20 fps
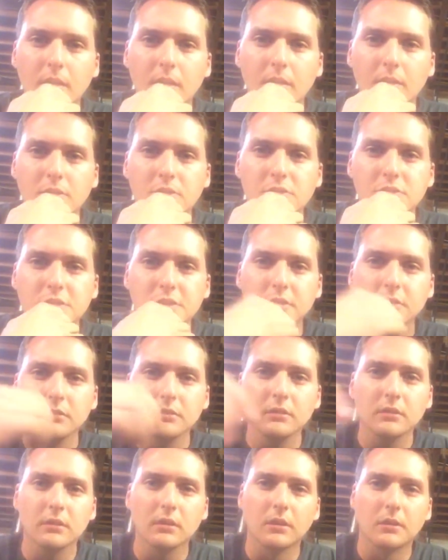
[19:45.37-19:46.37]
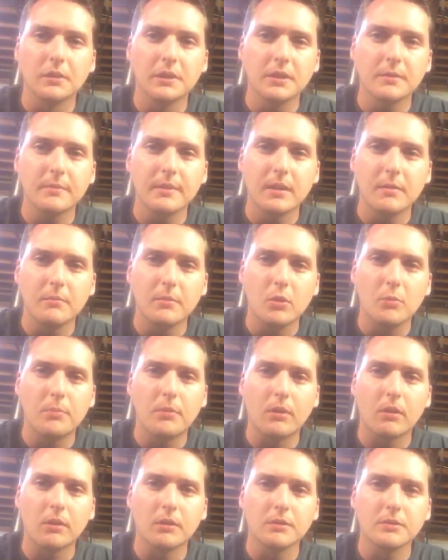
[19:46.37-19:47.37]
Still learning about
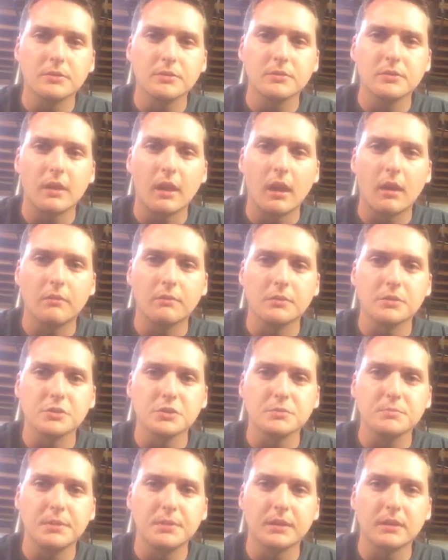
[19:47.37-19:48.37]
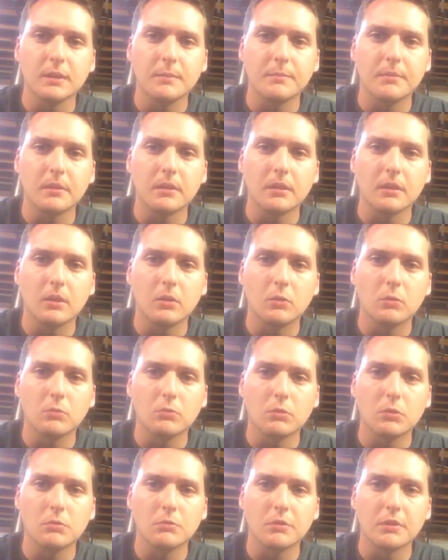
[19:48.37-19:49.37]
Mopars, however, just picked up an old
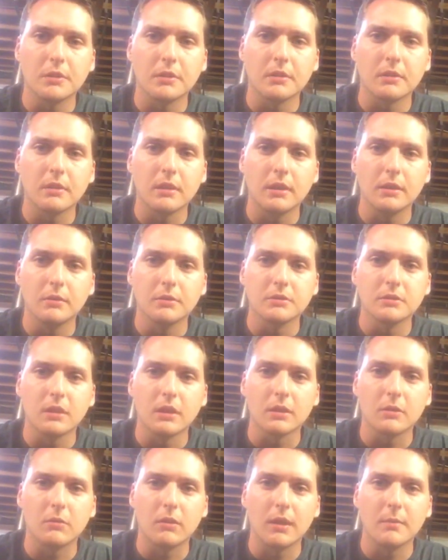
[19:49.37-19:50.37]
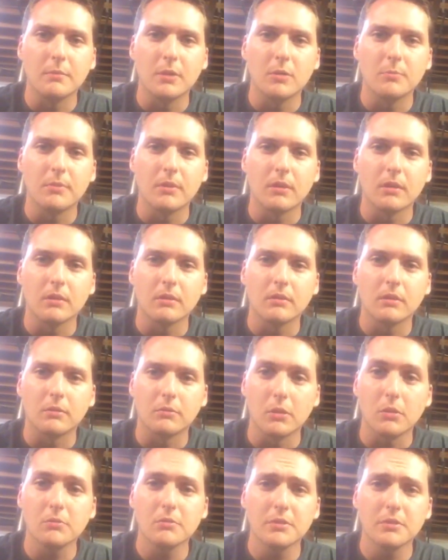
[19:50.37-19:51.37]
Roadrunner. I know it's not quite Mopar. A
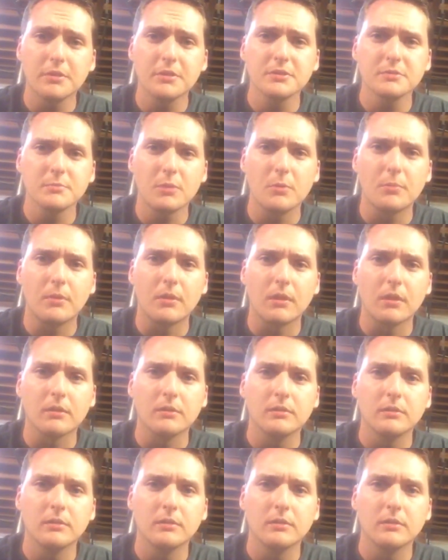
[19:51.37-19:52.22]
Roadrunner is a Mopar.